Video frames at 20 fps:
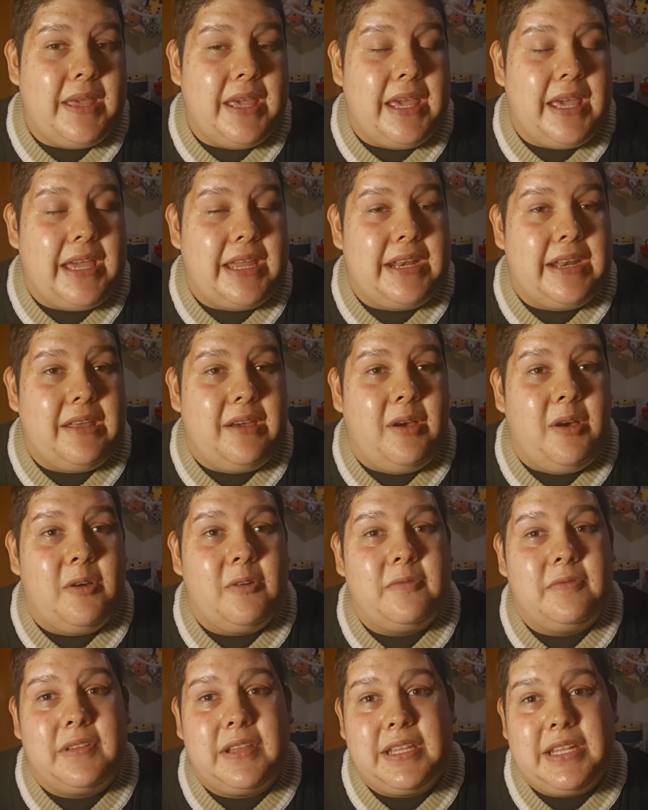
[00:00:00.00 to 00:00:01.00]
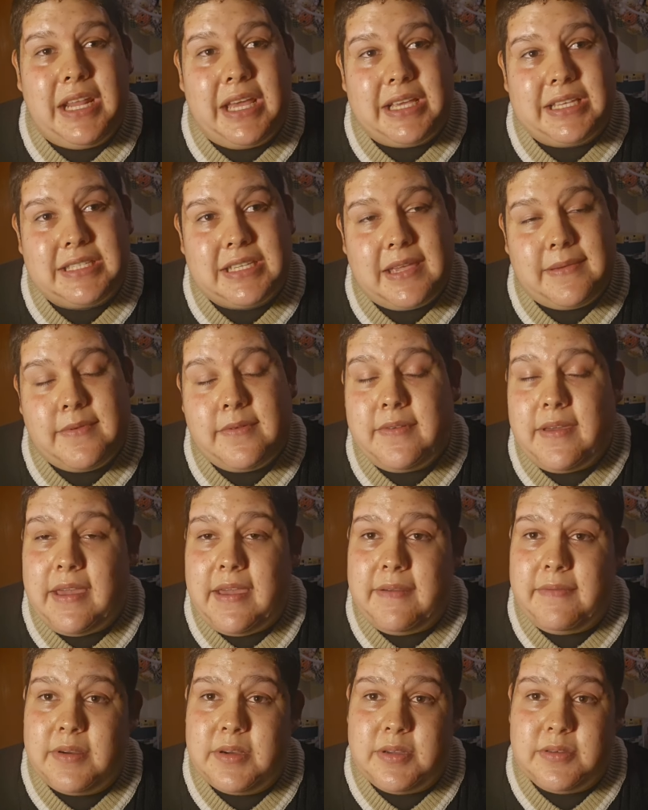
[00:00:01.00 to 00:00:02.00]
and hopefully next time if I
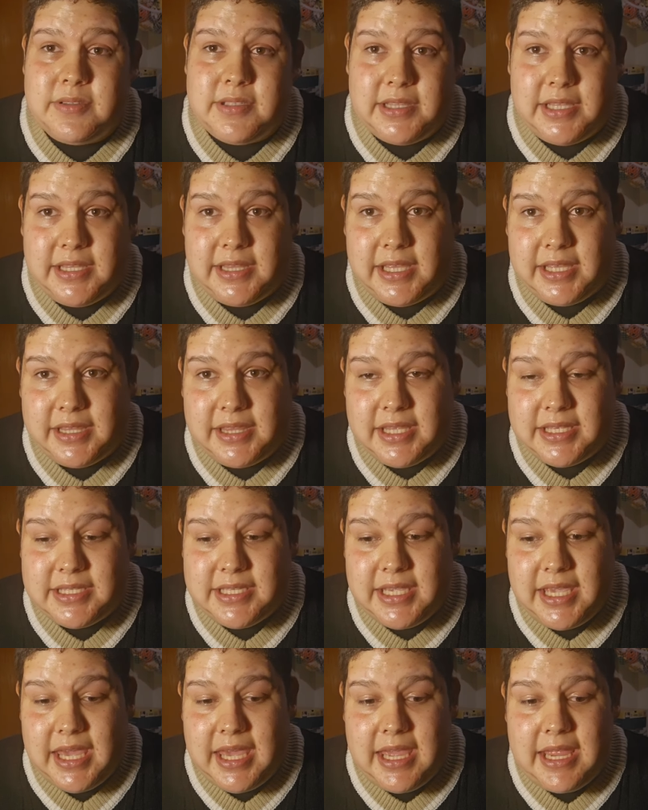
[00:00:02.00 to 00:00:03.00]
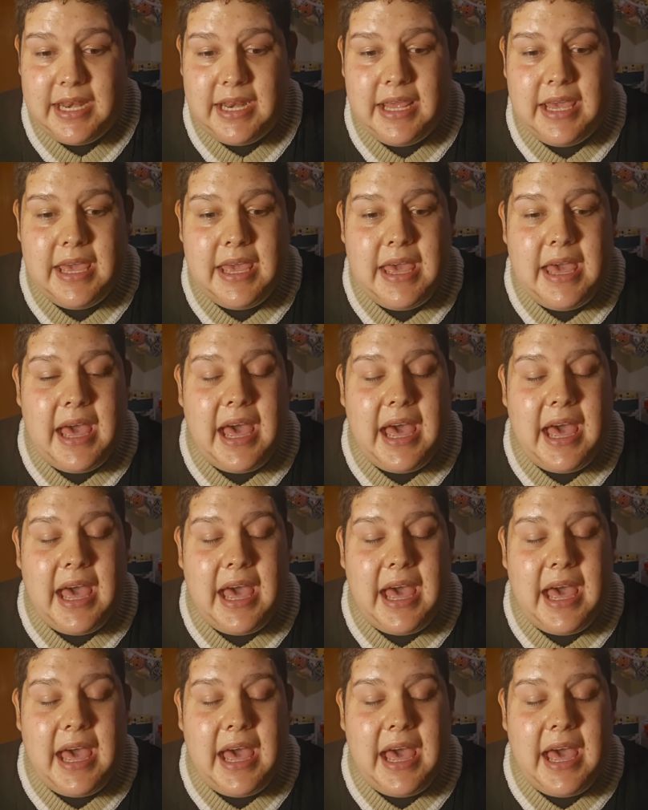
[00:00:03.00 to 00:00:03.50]
ever do something like this again,